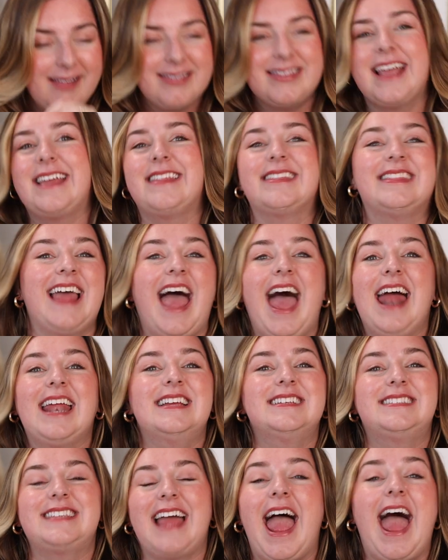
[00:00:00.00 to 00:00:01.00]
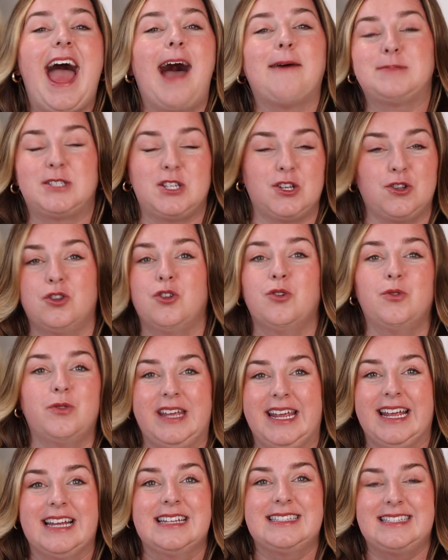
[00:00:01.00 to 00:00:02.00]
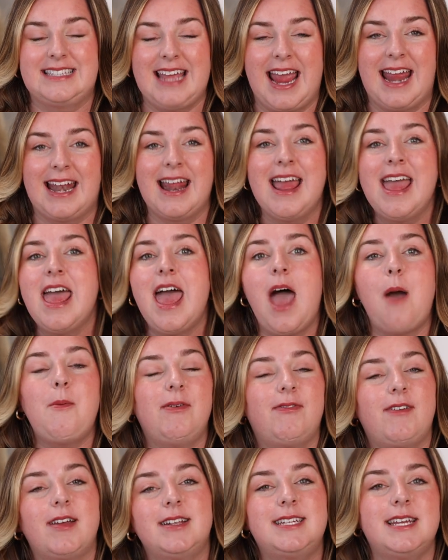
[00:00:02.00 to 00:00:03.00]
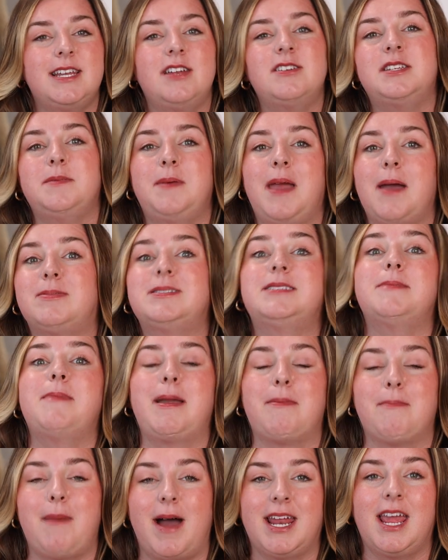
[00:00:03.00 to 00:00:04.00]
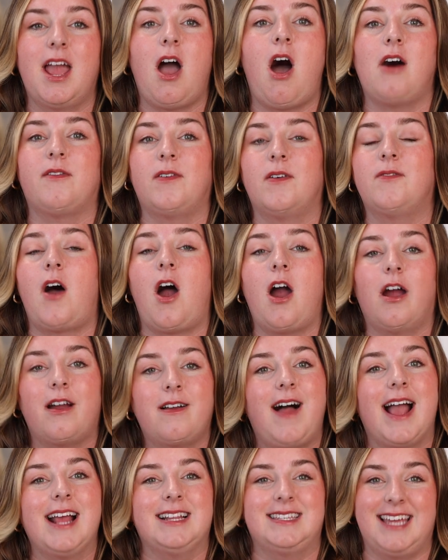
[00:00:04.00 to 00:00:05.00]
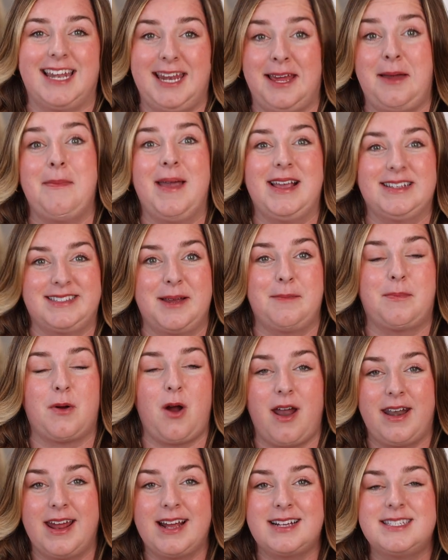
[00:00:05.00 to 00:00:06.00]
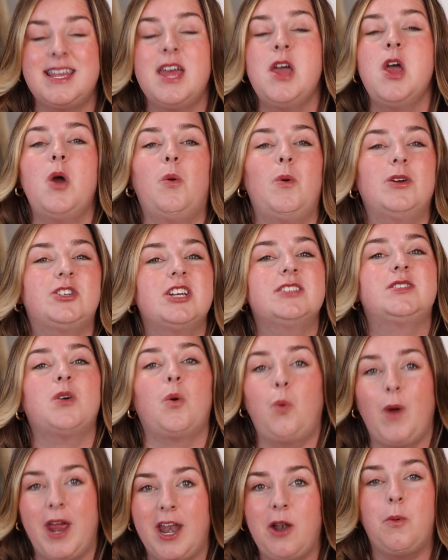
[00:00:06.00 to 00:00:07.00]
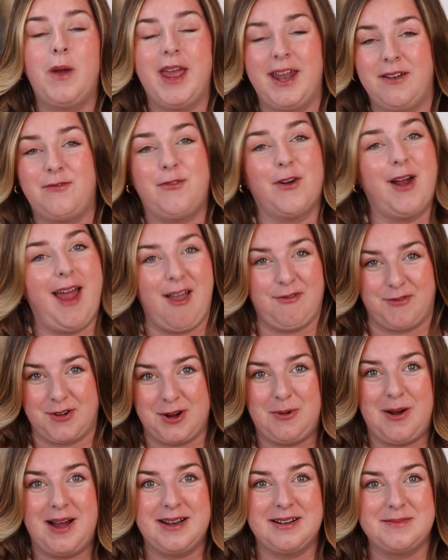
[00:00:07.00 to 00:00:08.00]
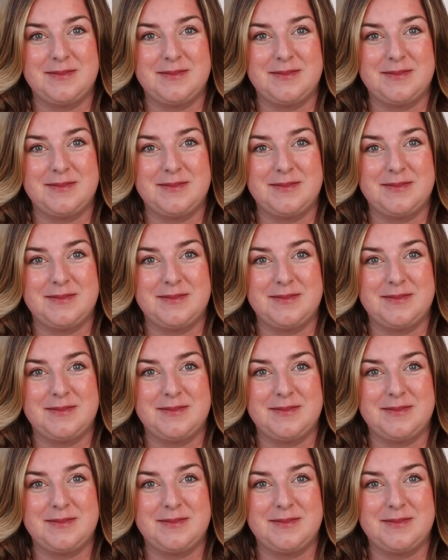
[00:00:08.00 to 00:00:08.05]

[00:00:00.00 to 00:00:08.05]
Like, that is absolutely insane. And we've continued to be able to make money off of our clients getting amazing products, which is a win-win for everyone.